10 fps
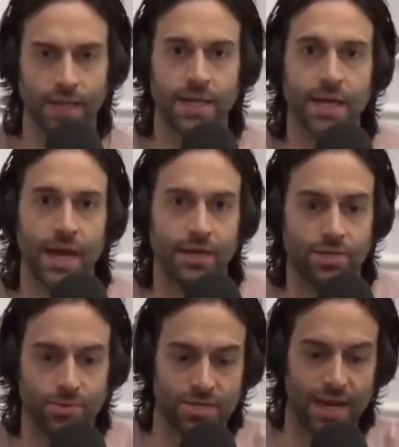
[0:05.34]
Molly. And
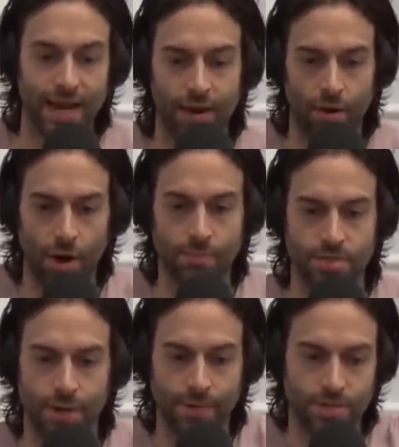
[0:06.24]
she was like, had her
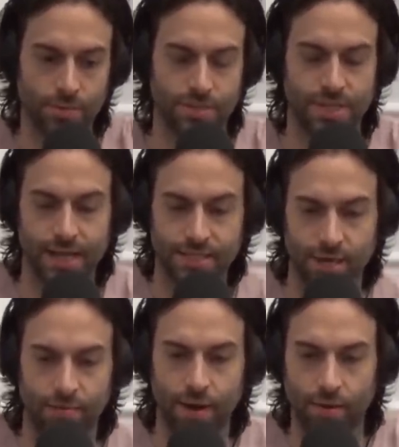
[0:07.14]
arms up and she was
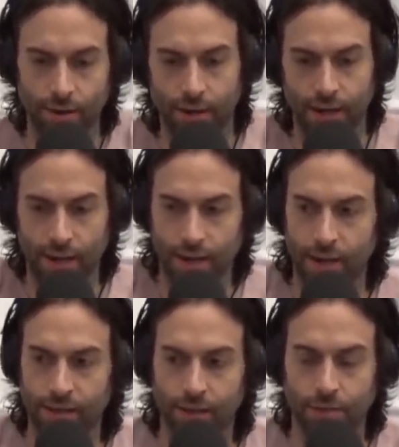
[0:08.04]
dancing around in
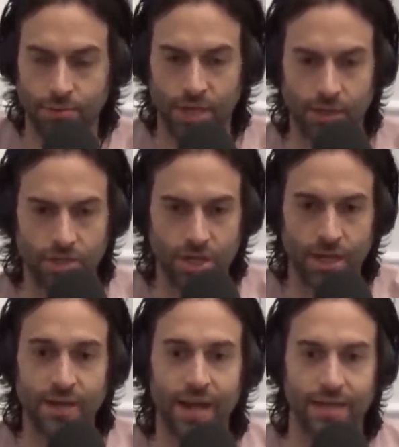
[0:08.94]
the Coachella
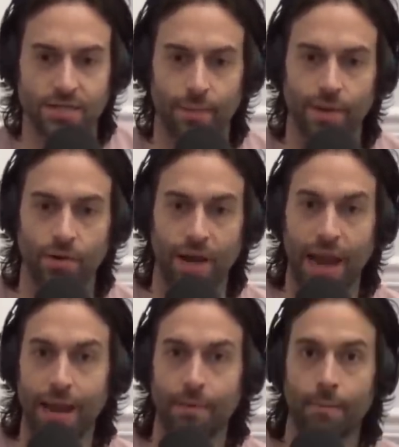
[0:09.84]
shit. And somebody
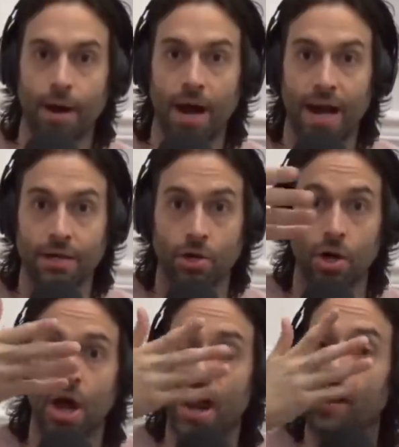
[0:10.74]
came up behind
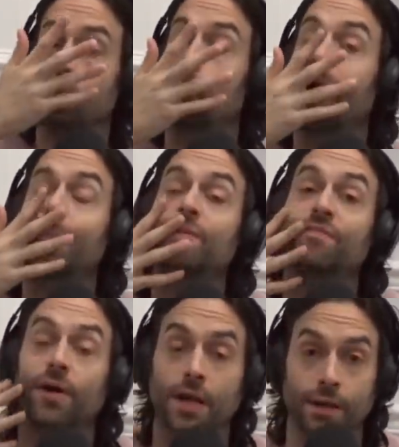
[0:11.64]
her and wiped
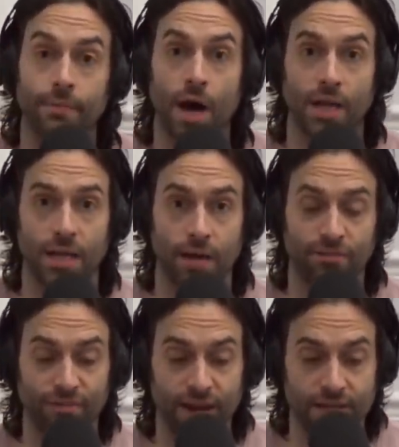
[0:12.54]
fucking Molly on
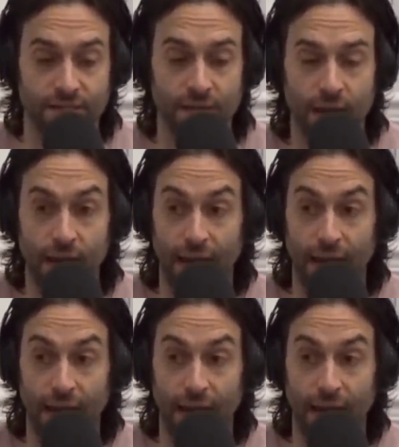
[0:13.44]
her face.